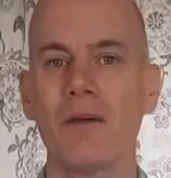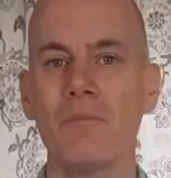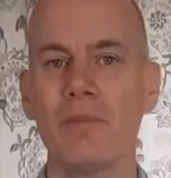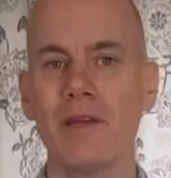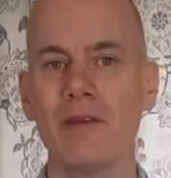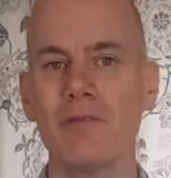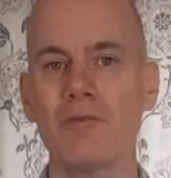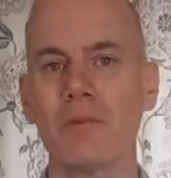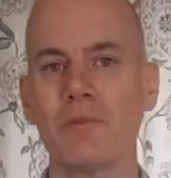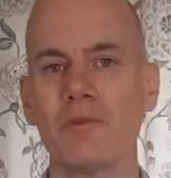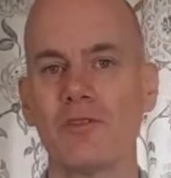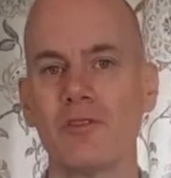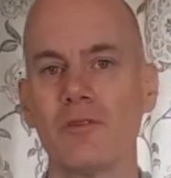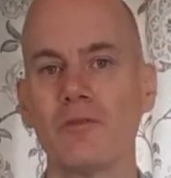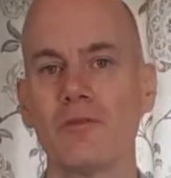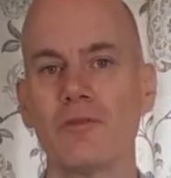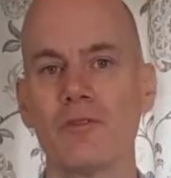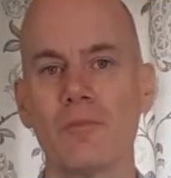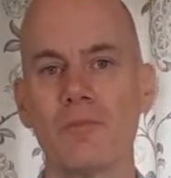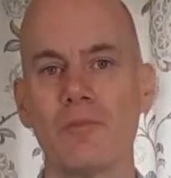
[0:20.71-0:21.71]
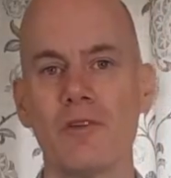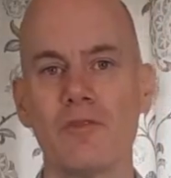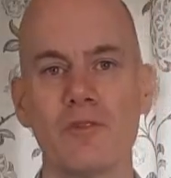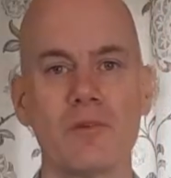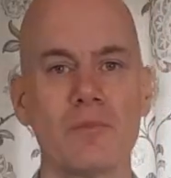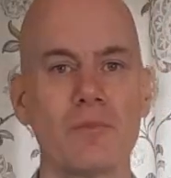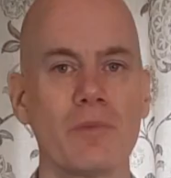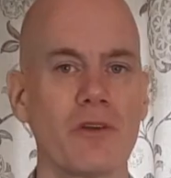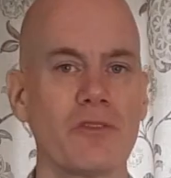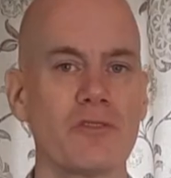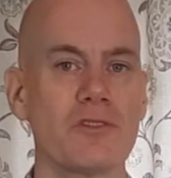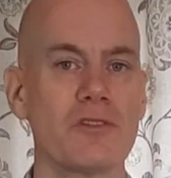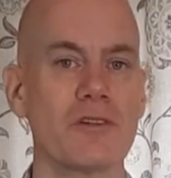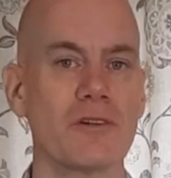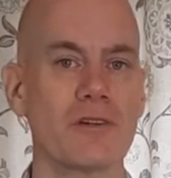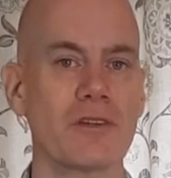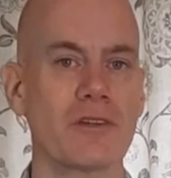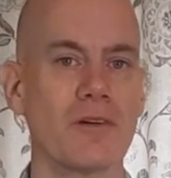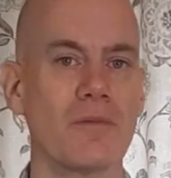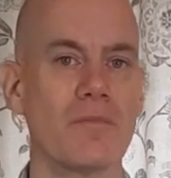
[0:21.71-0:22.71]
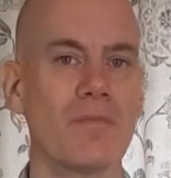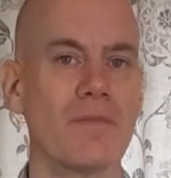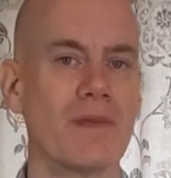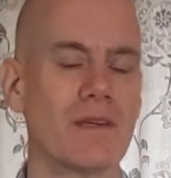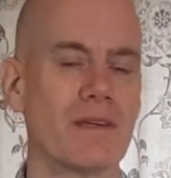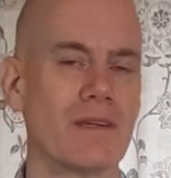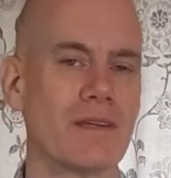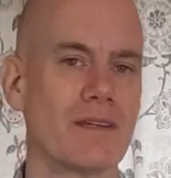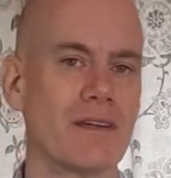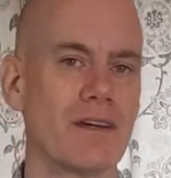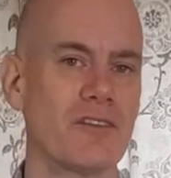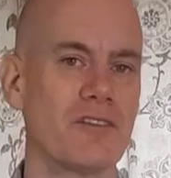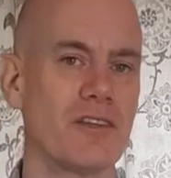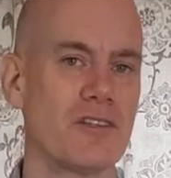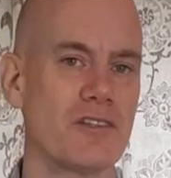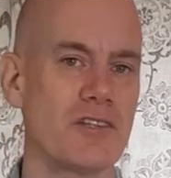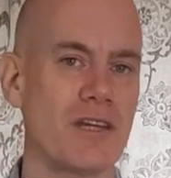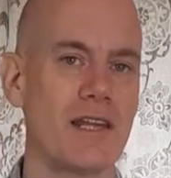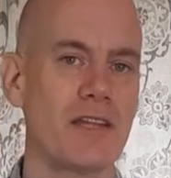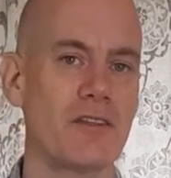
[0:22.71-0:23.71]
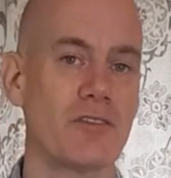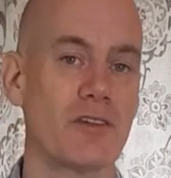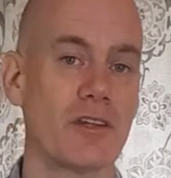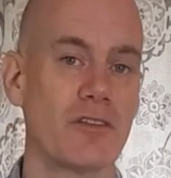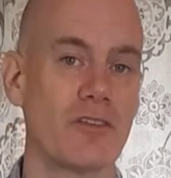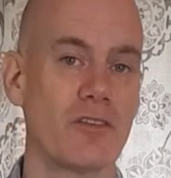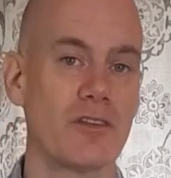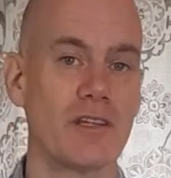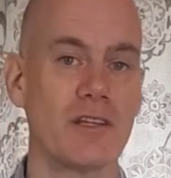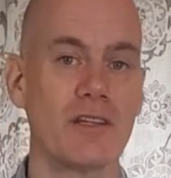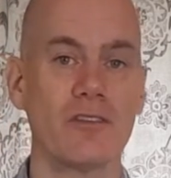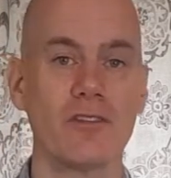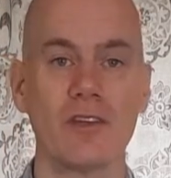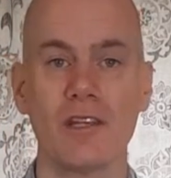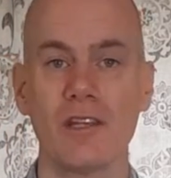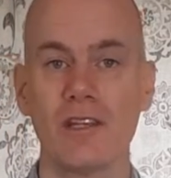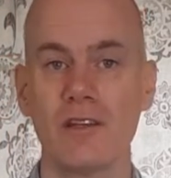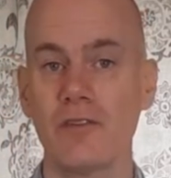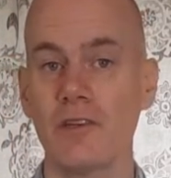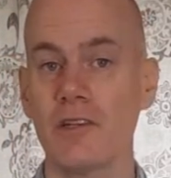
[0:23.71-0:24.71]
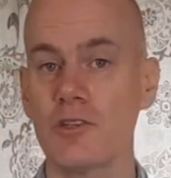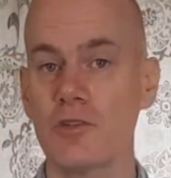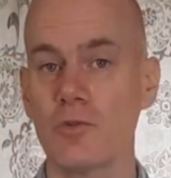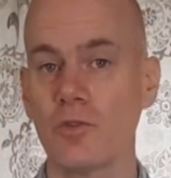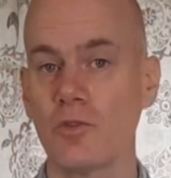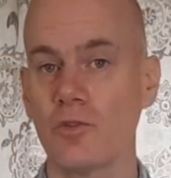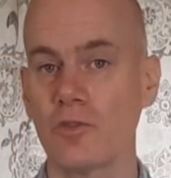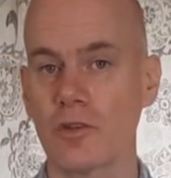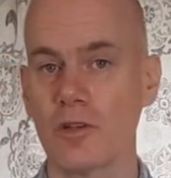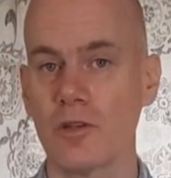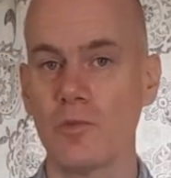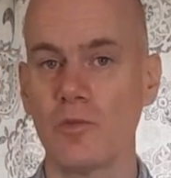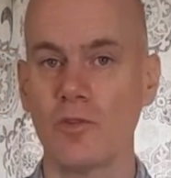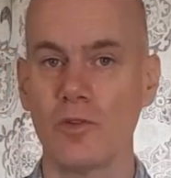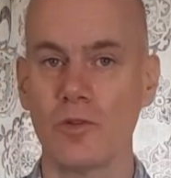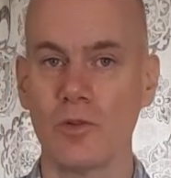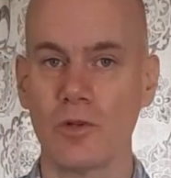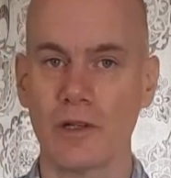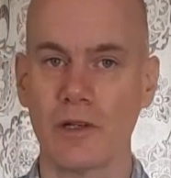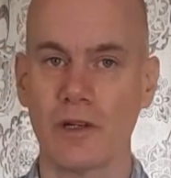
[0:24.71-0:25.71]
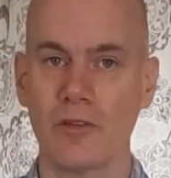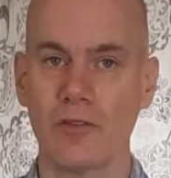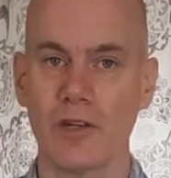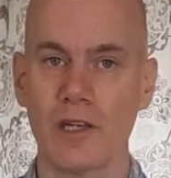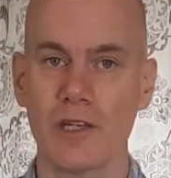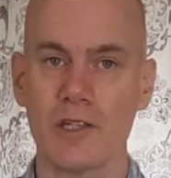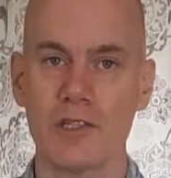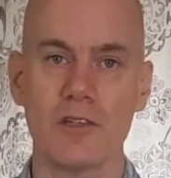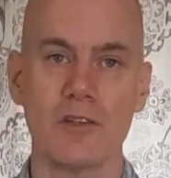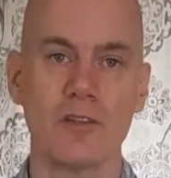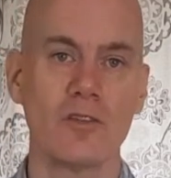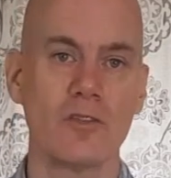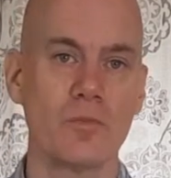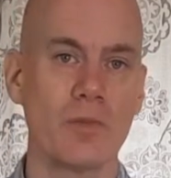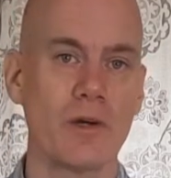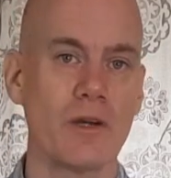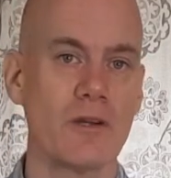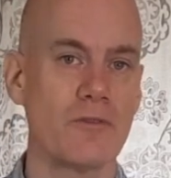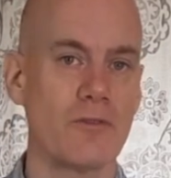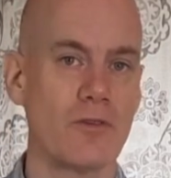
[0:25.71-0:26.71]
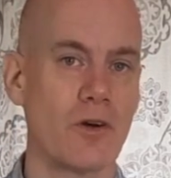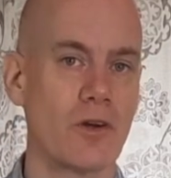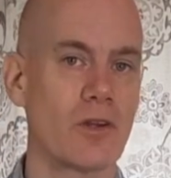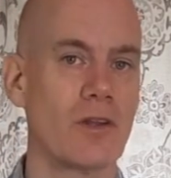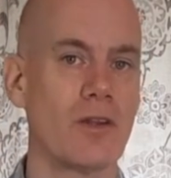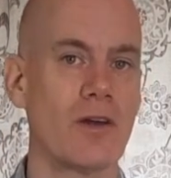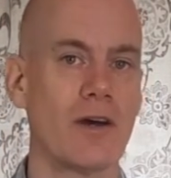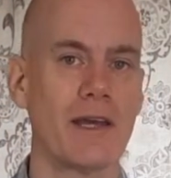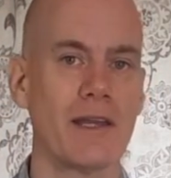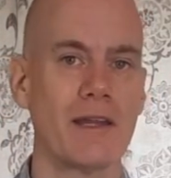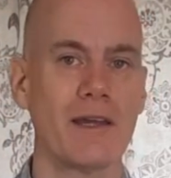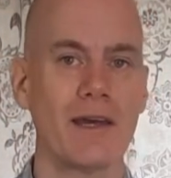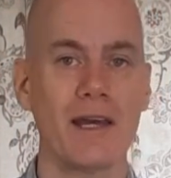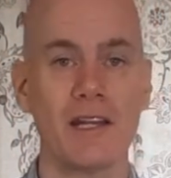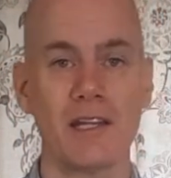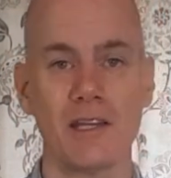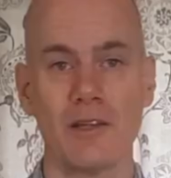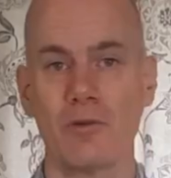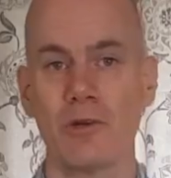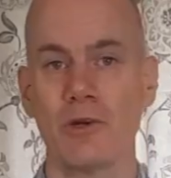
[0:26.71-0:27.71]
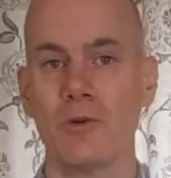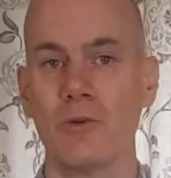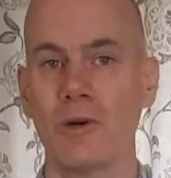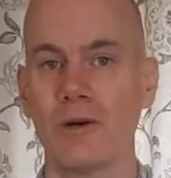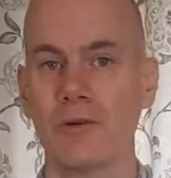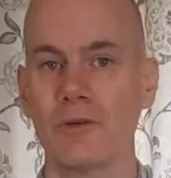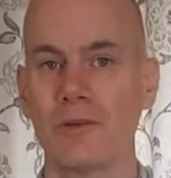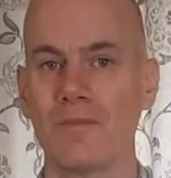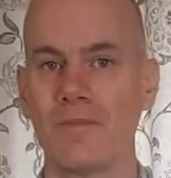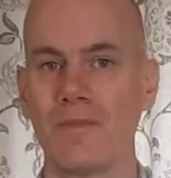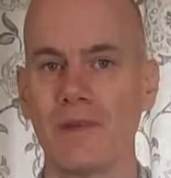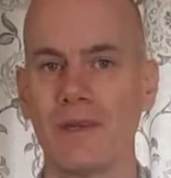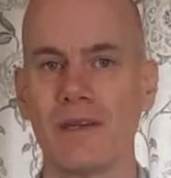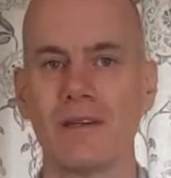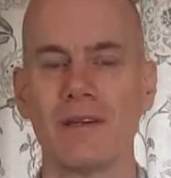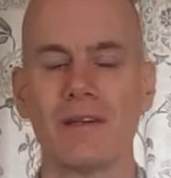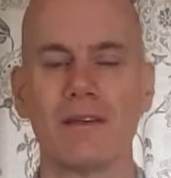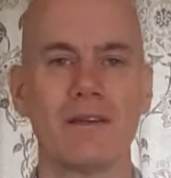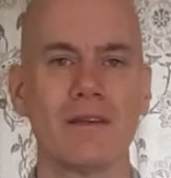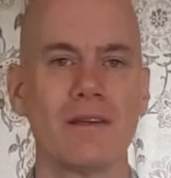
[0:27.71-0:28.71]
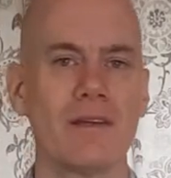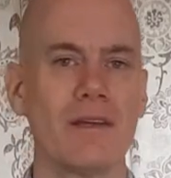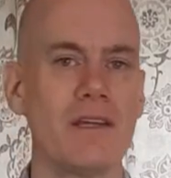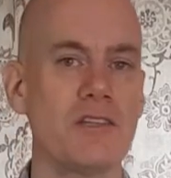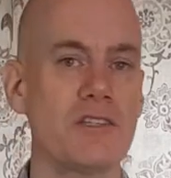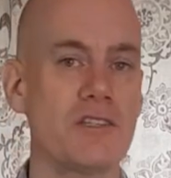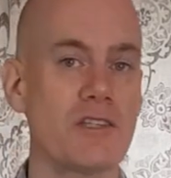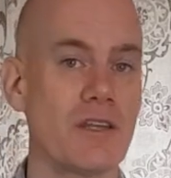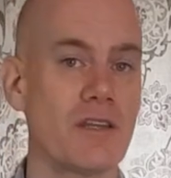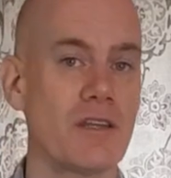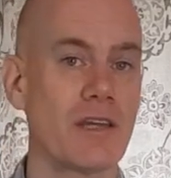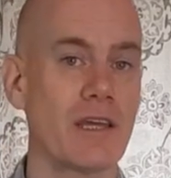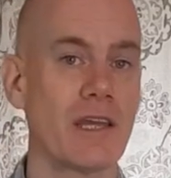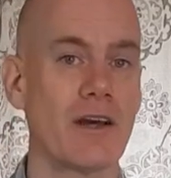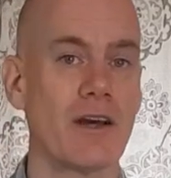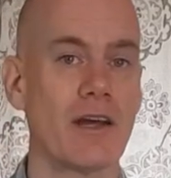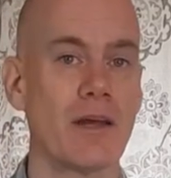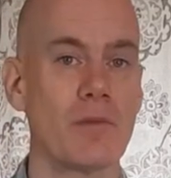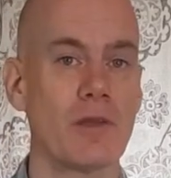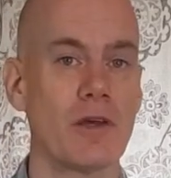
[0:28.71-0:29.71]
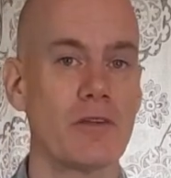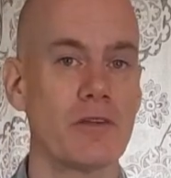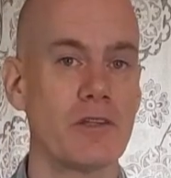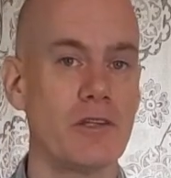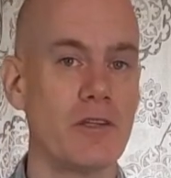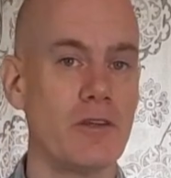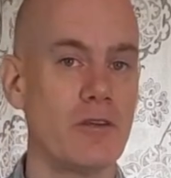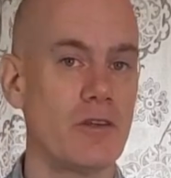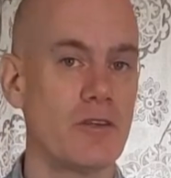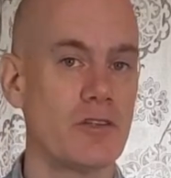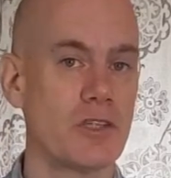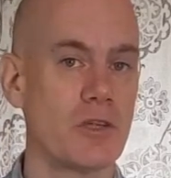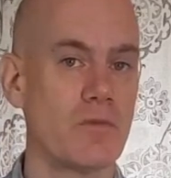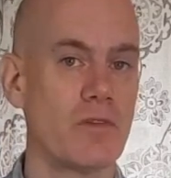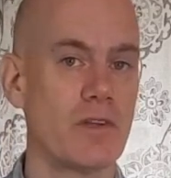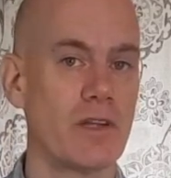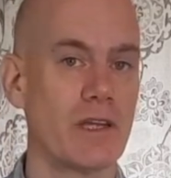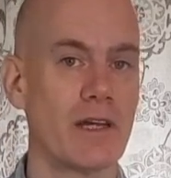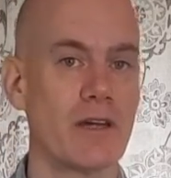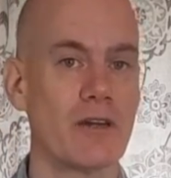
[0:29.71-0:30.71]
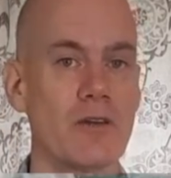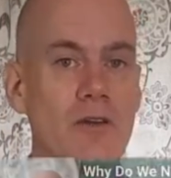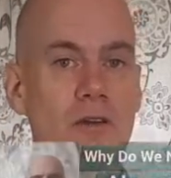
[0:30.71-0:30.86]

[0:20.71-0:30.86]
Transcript: Pete Robinson from movementandposture.com. I teach Alexander Technique to individuals, groups and organisations, both online and in the real world. Each Sunday I upload a new YouTube video